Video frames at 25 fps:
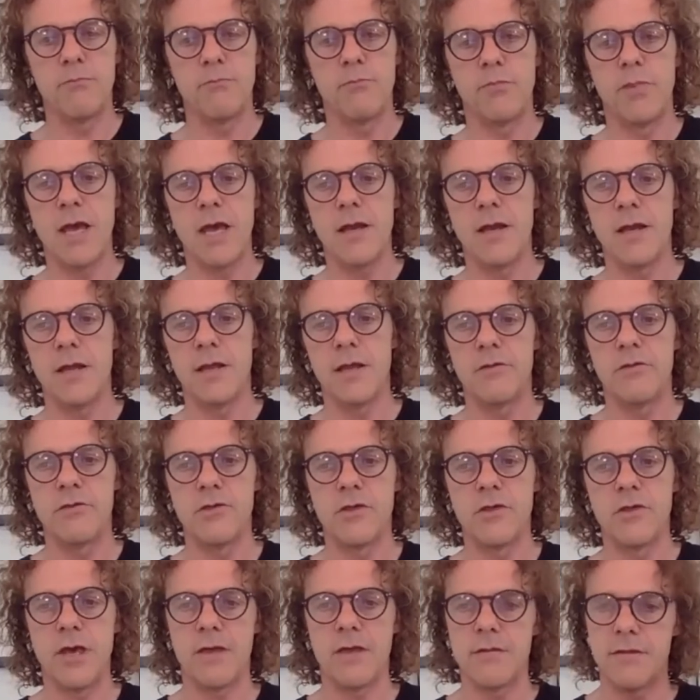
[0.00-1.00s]
belly,
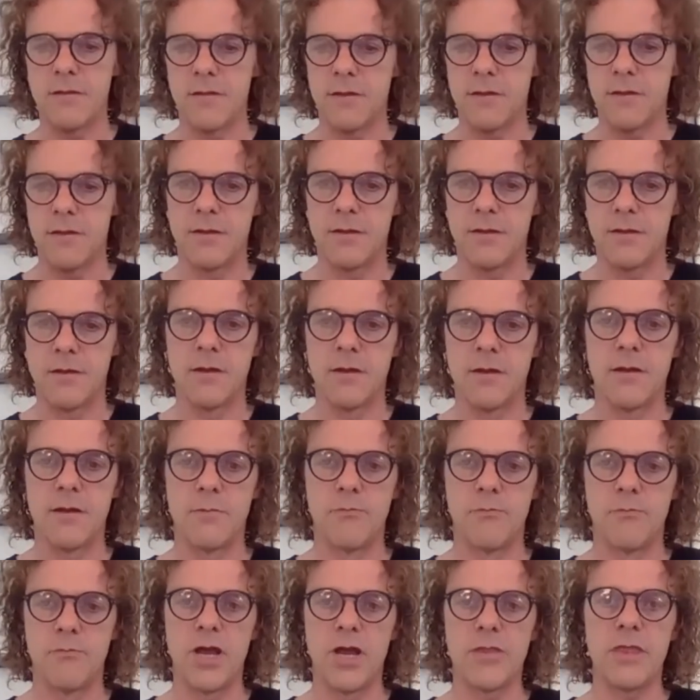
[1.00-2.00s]
chest,
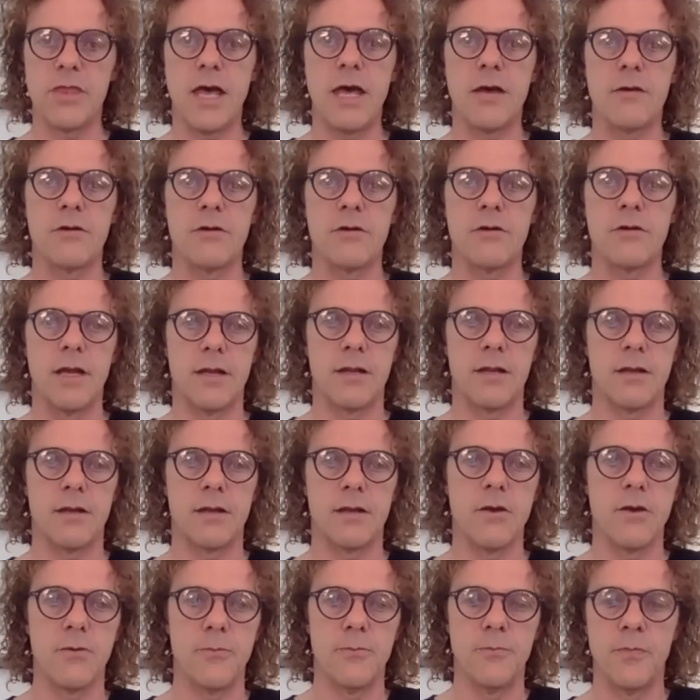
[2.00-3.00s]
breath out, let it
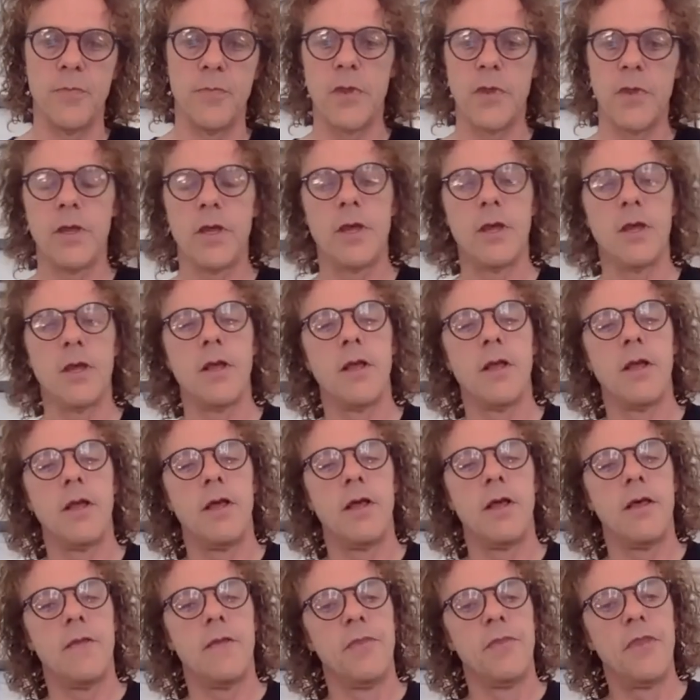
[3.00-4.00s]
go.
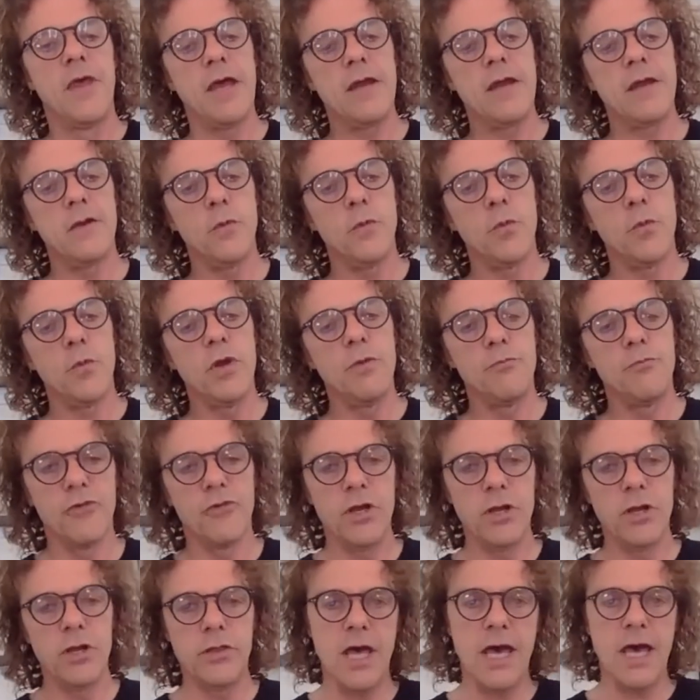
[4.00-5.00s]
Then we
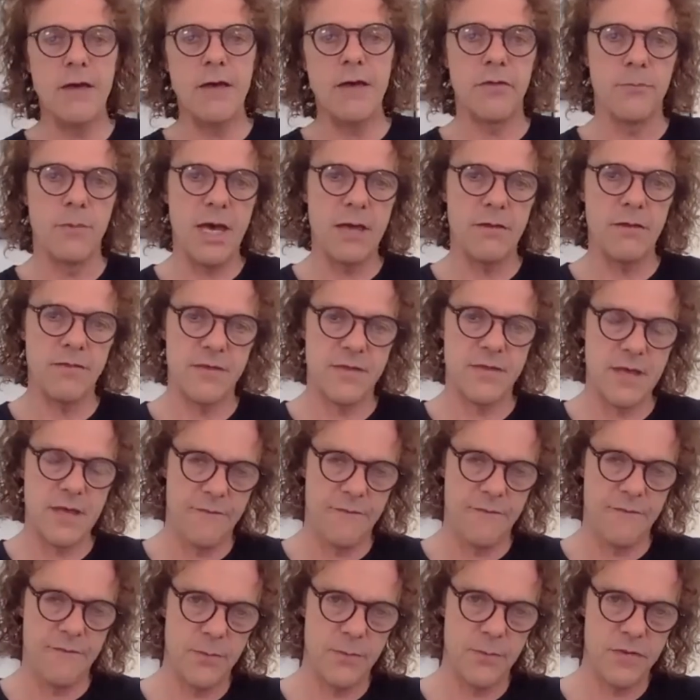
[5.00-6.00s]
breathe out about
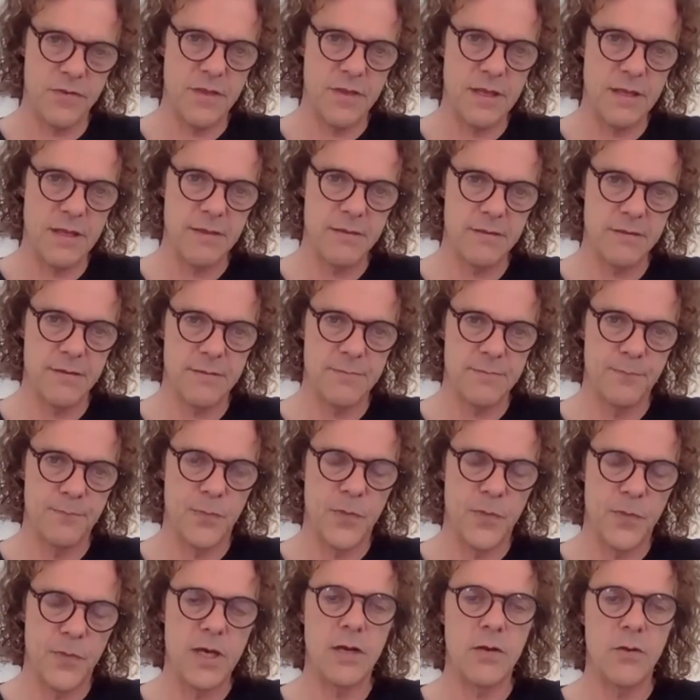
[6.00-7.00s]
70%
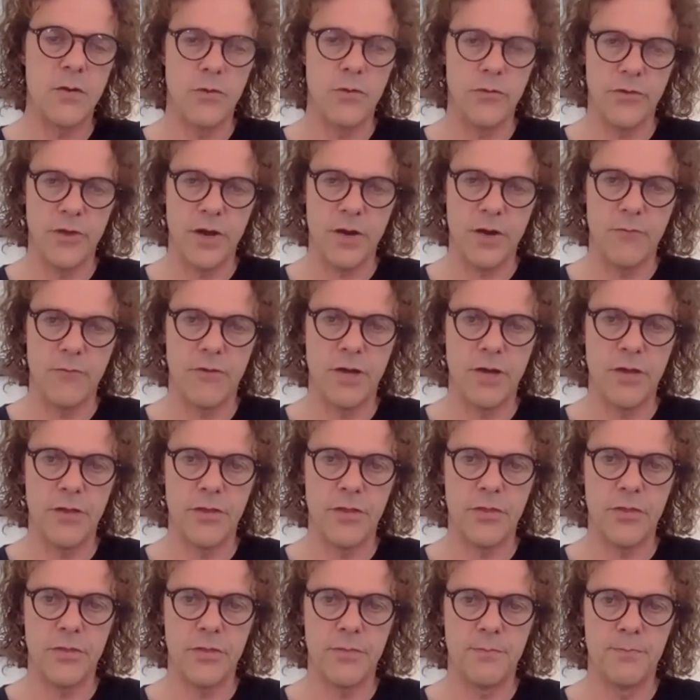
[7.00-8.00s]
and hold our breath.
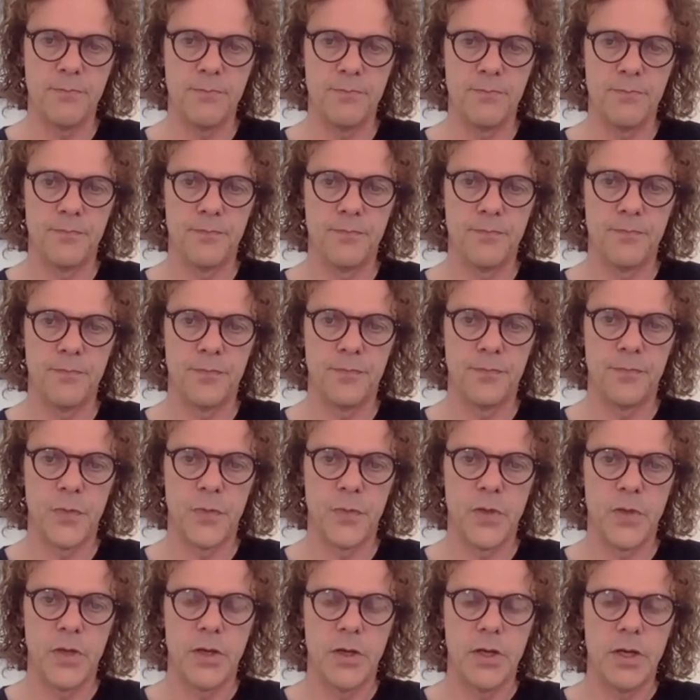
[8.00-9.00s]

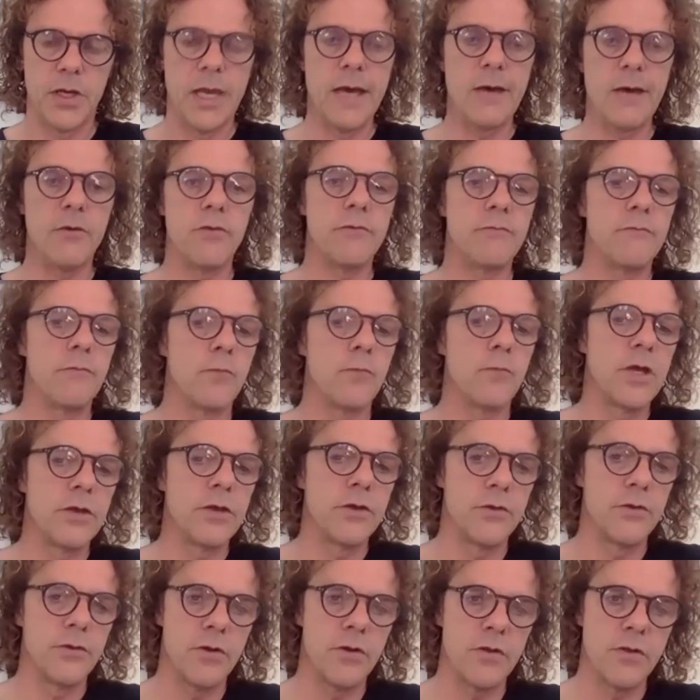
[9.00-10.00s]
Now, when you
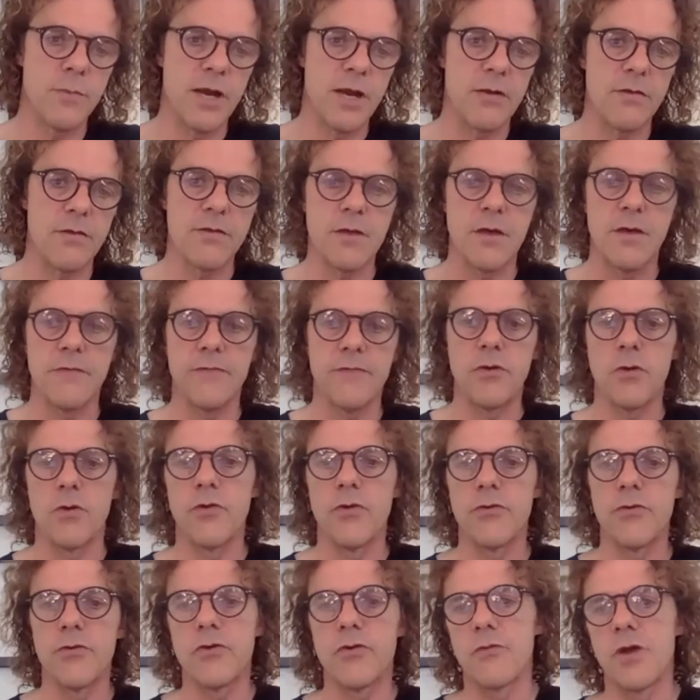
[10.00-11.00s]
do this by yourself, you
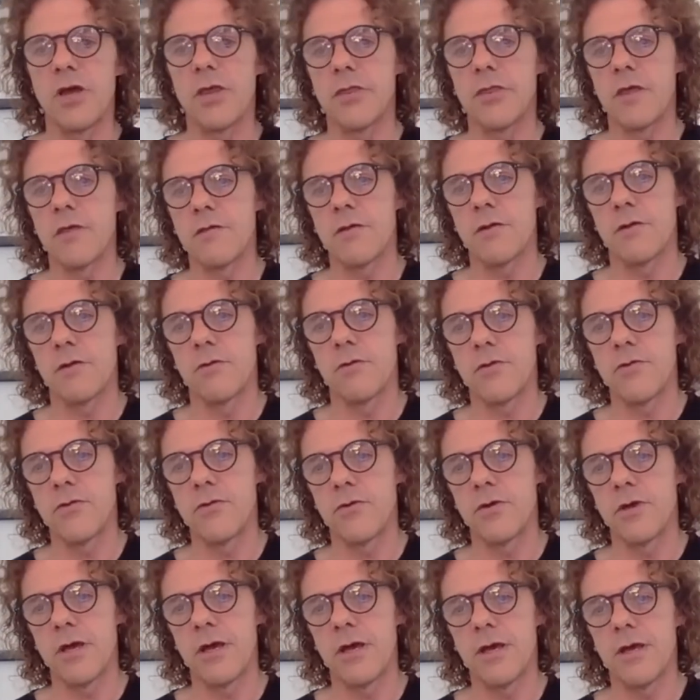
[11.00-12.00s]
hold your breath as long as
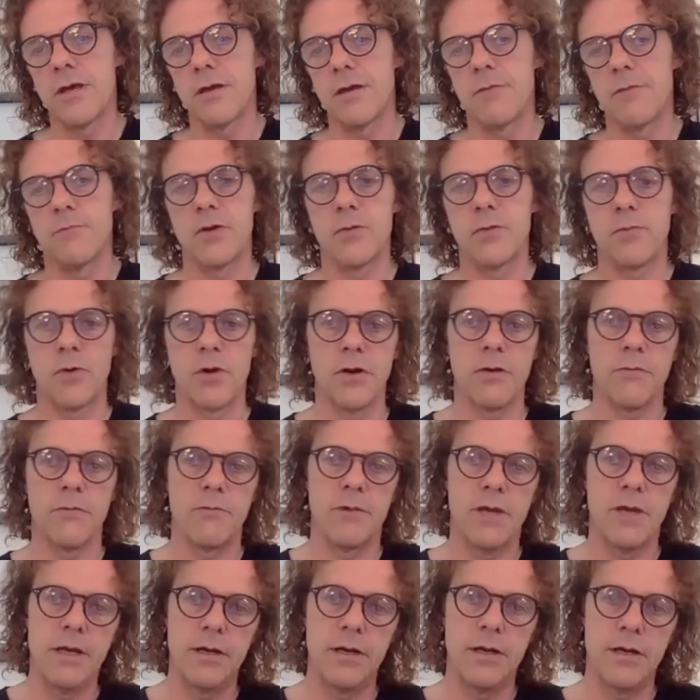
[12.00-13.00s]
you can, but we're
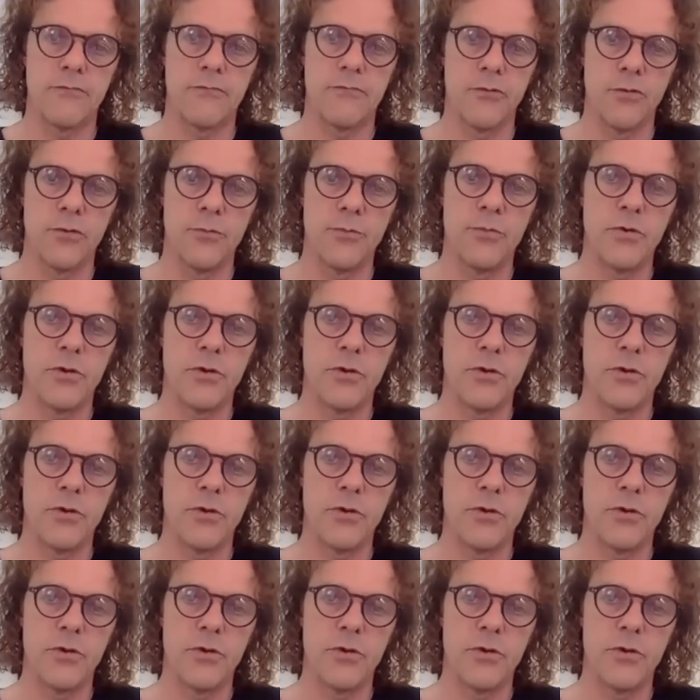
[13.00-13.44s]
in a group,